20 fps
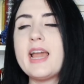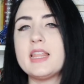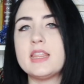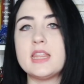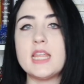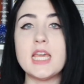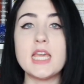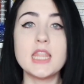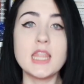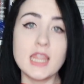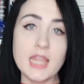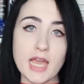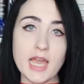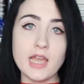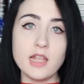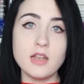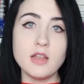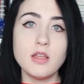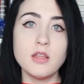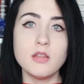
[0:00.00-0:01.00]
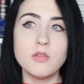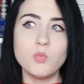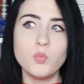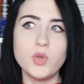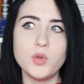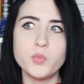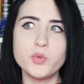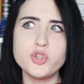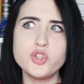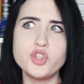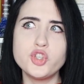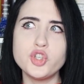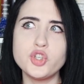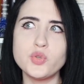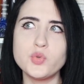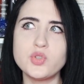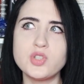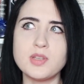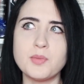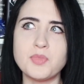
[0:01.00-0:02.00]
I think then we would
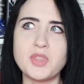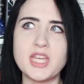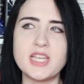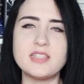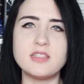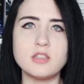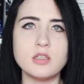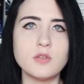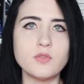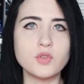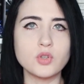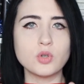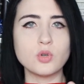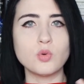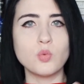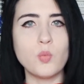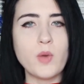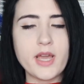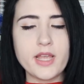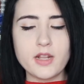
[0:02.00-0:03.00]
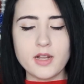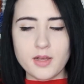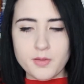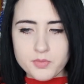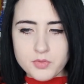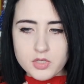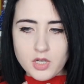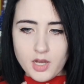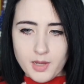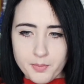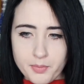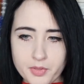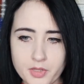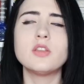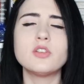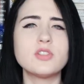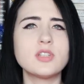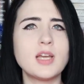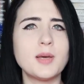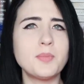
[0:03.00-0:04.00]
do something silver or white up top.
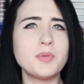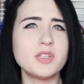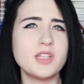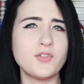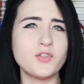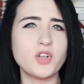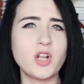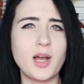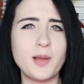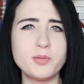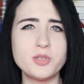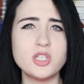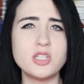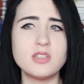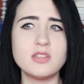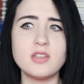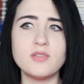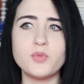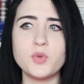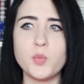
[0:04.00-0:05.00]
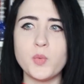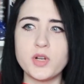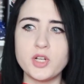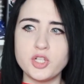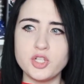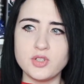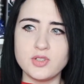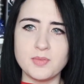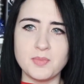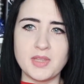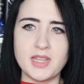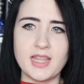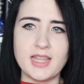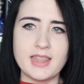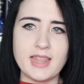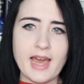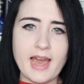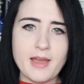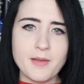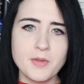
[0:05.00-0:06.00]
There's a couple different options if we want to do something
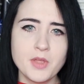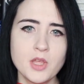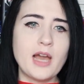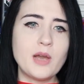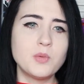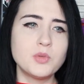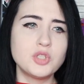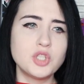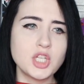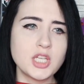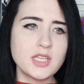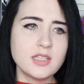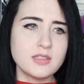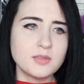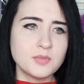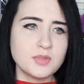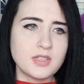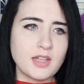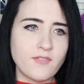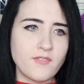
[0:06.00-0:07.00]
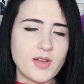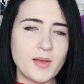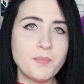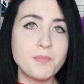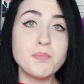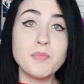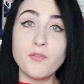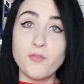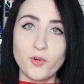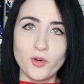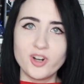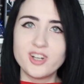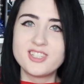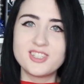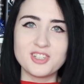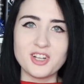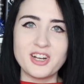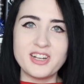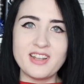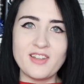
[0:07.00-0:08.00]
like that. I was looking some stuff up before
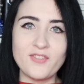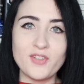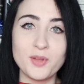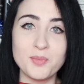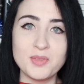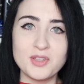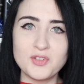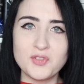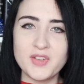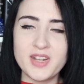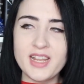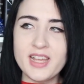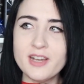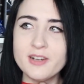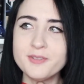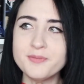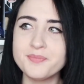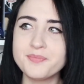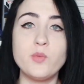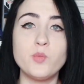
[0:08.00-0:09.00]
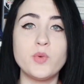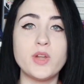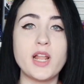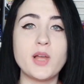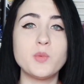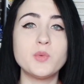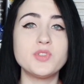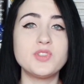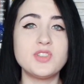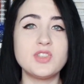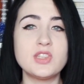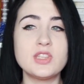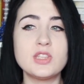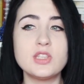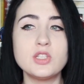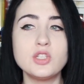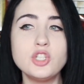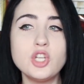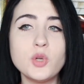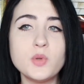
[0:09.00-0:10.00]
starting to film this video, and what I was
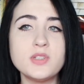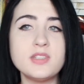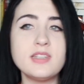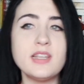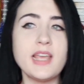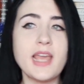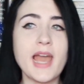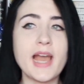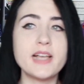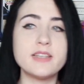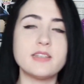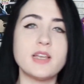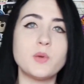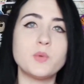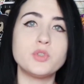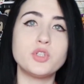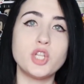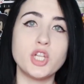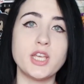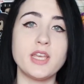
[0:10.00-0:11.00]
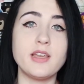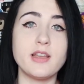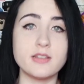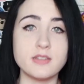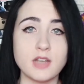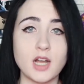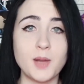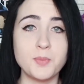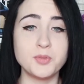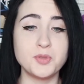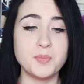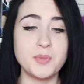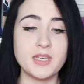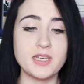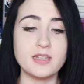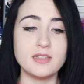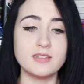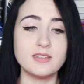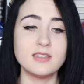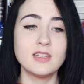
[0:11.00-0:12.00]
noticing as I was looking at tops,
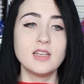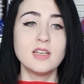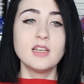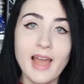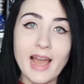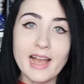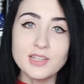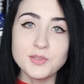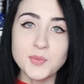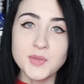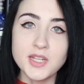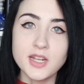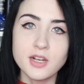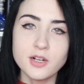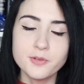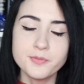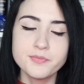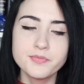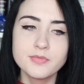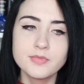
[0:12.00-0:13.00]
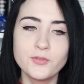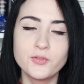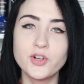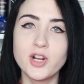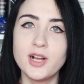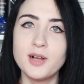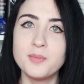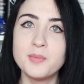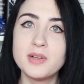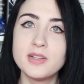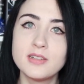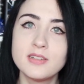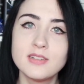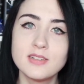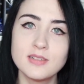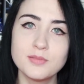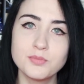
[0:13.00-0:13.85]
because as we know from